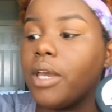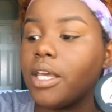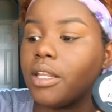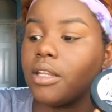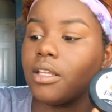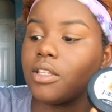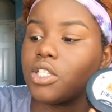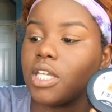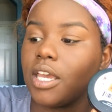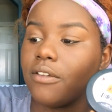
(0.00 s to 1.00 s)
in the
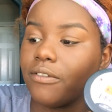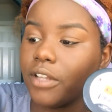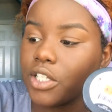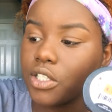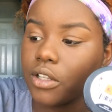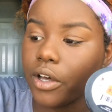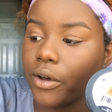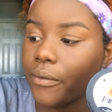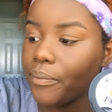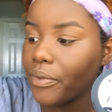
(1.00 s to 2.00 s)
shade Flushed
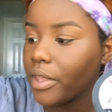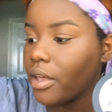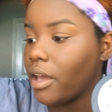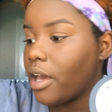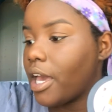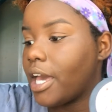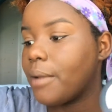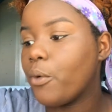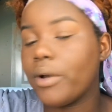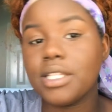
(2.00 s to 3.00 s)
Glow,
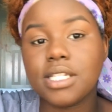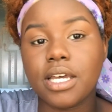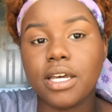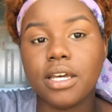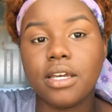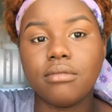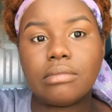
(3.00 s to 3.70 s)
and I'm going to,